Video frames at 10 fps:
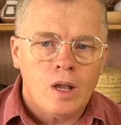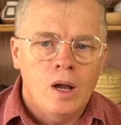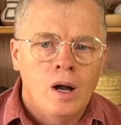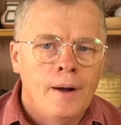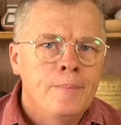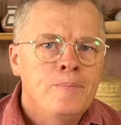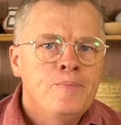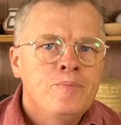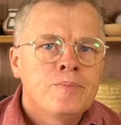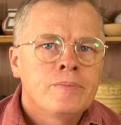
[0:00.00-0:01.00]
Um,
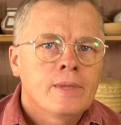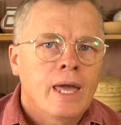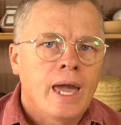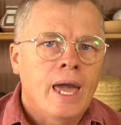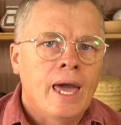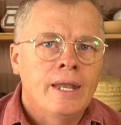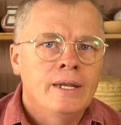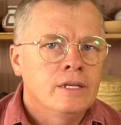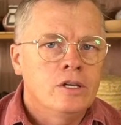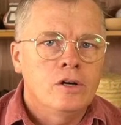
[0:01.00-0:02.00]
and
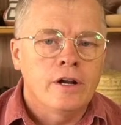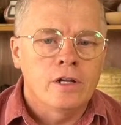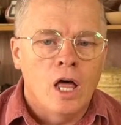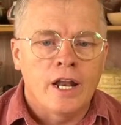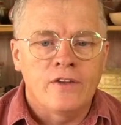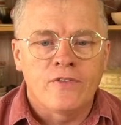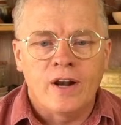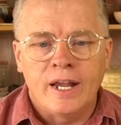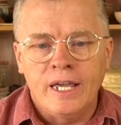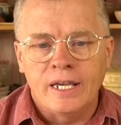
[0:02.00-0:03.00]
you'll hear a lot of different
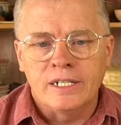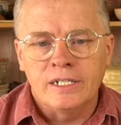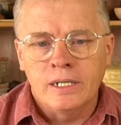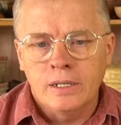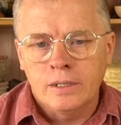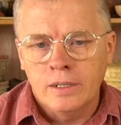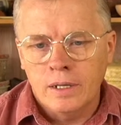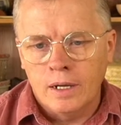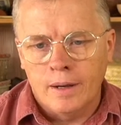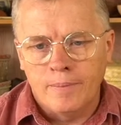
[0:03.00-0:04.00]
ideas.
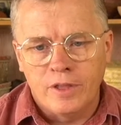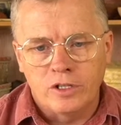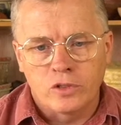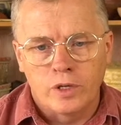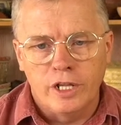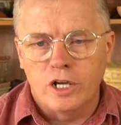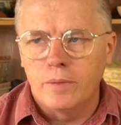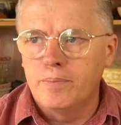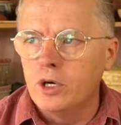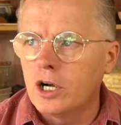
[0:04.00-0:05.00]
Um, there's a really
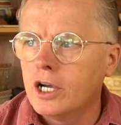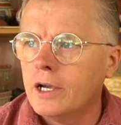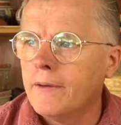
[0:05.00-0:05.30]
good book.